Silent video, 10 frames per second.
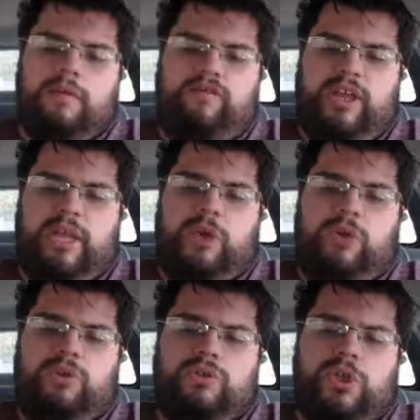
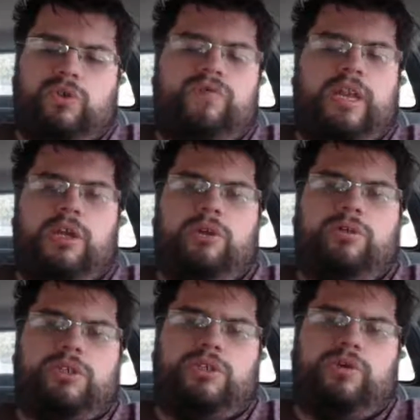new
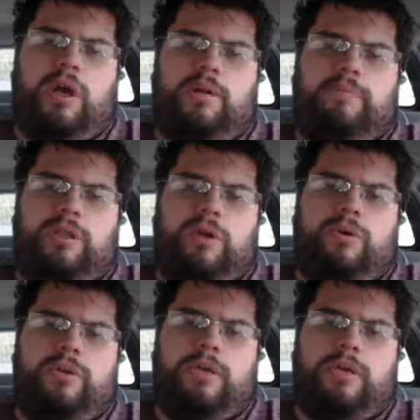videos to upload.